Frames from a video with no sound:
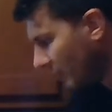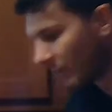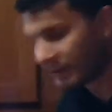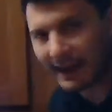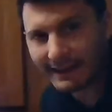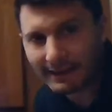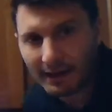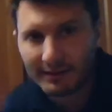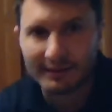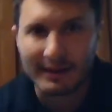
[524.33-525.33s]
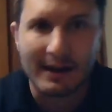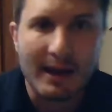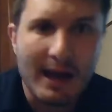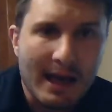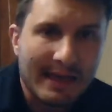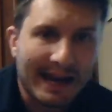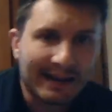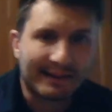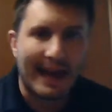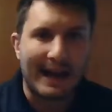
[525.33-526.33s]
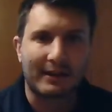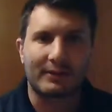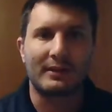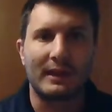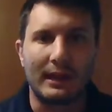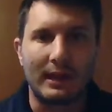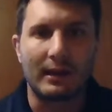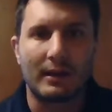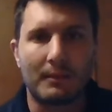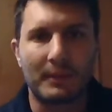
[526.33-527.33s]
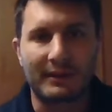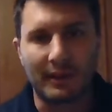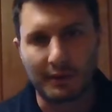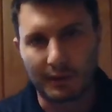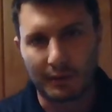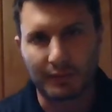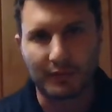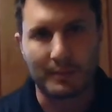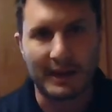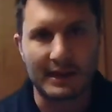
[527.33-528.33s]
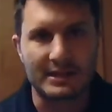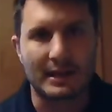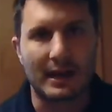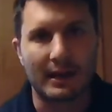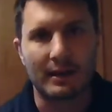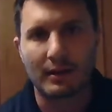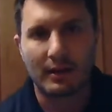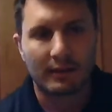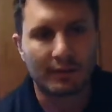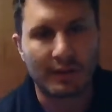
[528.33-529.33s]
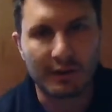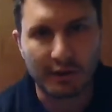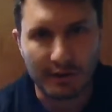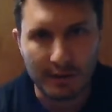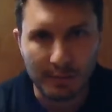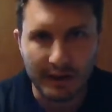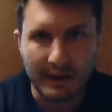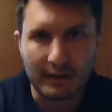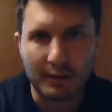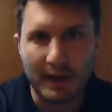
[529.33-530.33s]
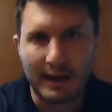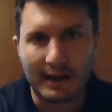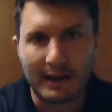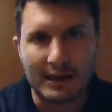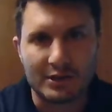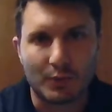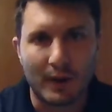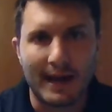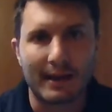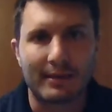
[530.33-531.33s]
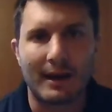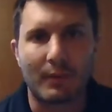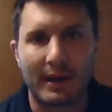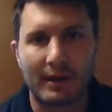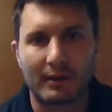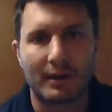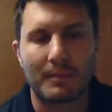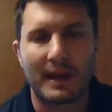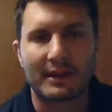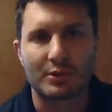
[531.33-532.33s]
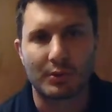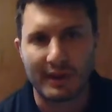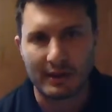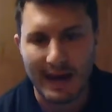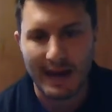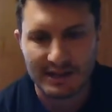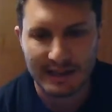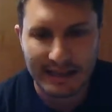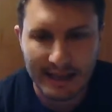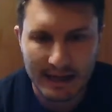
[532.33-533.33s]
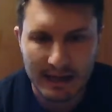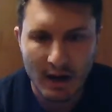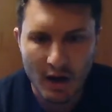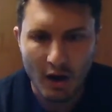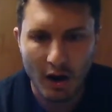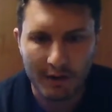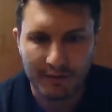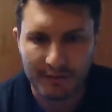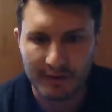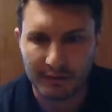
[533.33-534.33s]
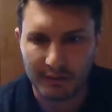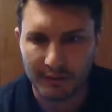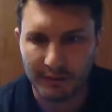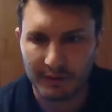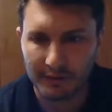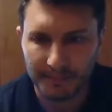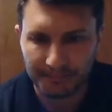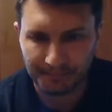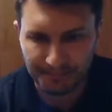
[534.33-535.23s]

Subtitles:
What that does is that attacks the materials from each side. So the dirt and debris, you hit it each way. That way you're going to make sure that you actually get it off of the surface.